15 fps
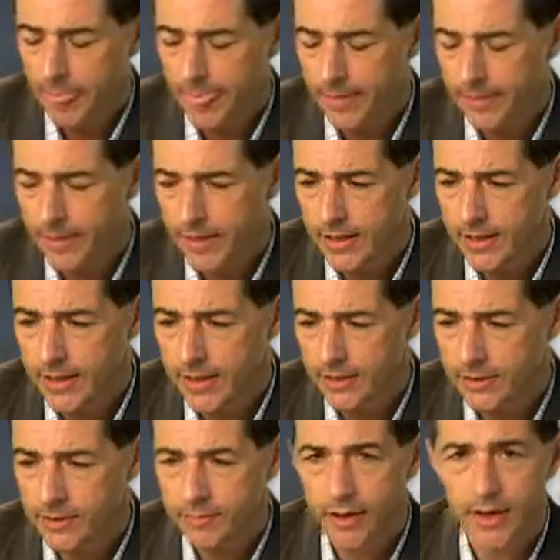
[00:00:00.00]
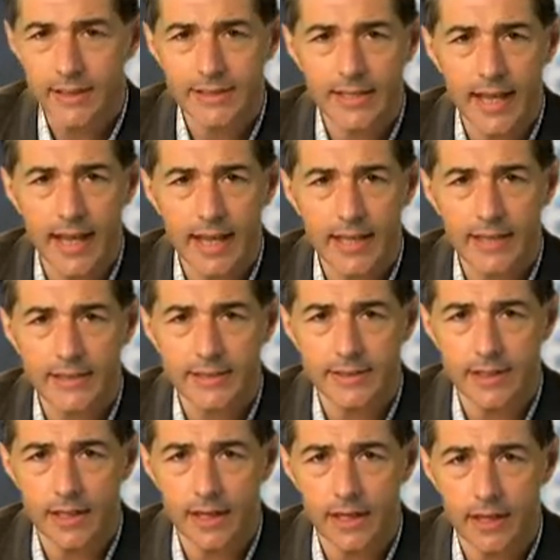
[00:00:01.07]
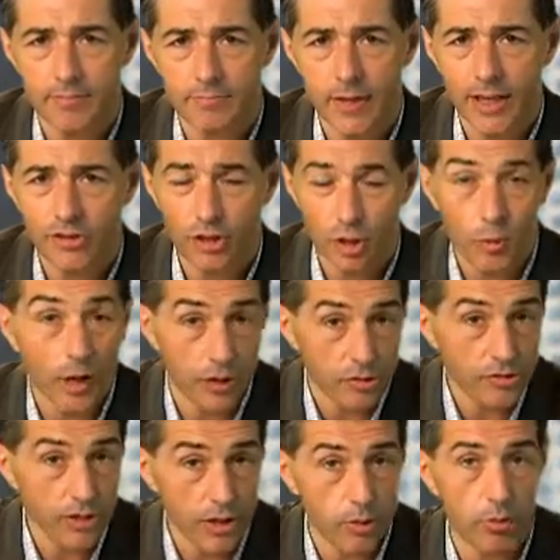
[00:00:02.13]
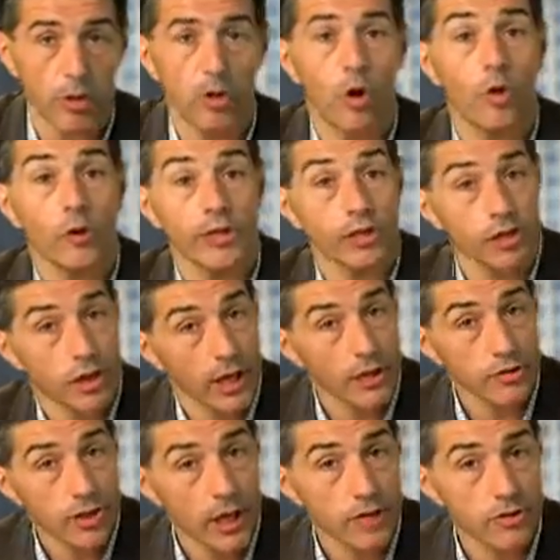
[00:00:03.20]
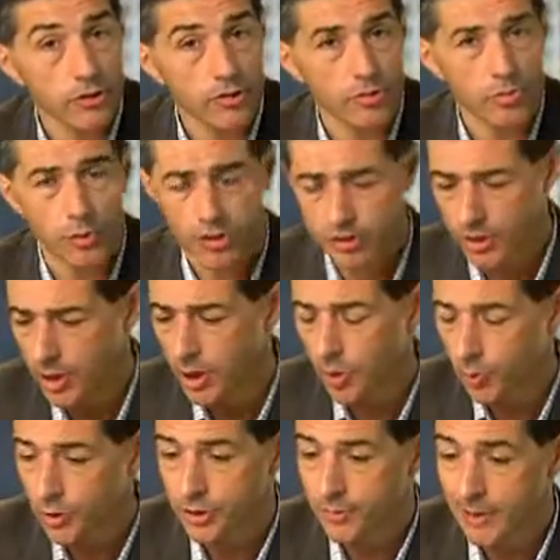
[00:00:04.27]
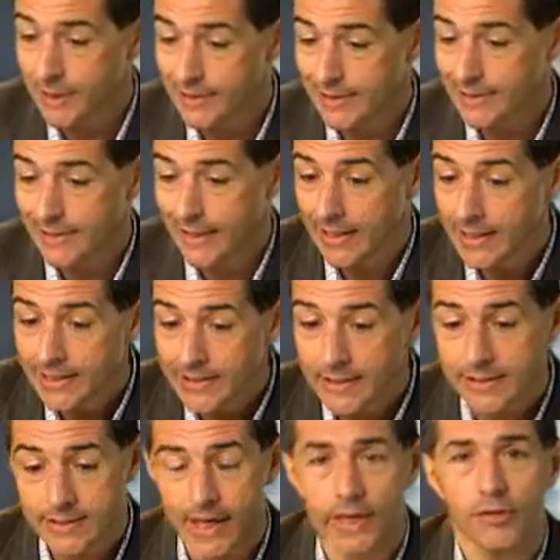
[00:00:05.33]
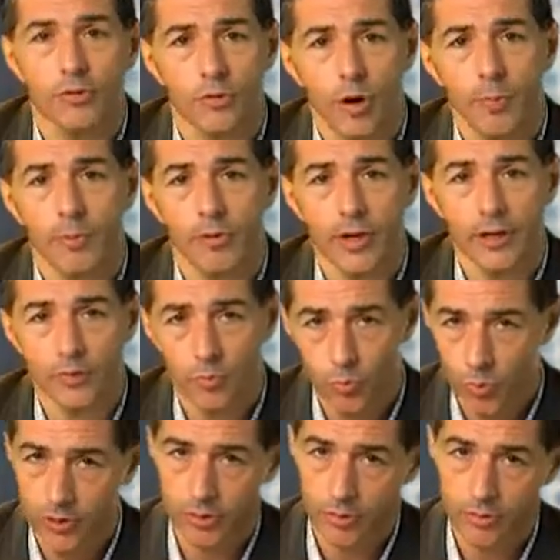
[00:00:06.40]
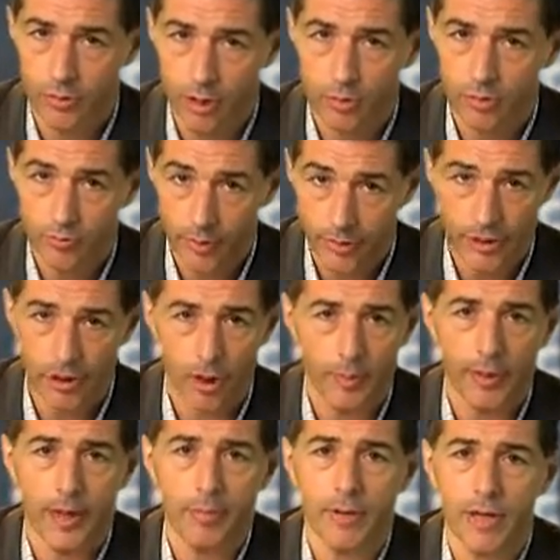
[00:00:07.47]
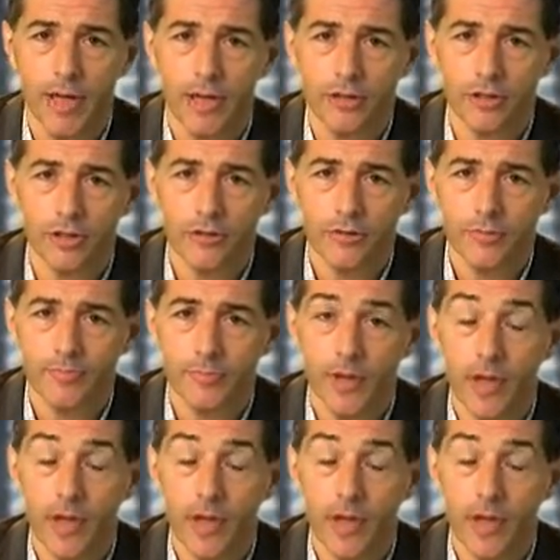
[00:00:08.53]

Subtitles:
The device has SQL, or Exchange agents, which means it's easy to interoperate with those very common applications.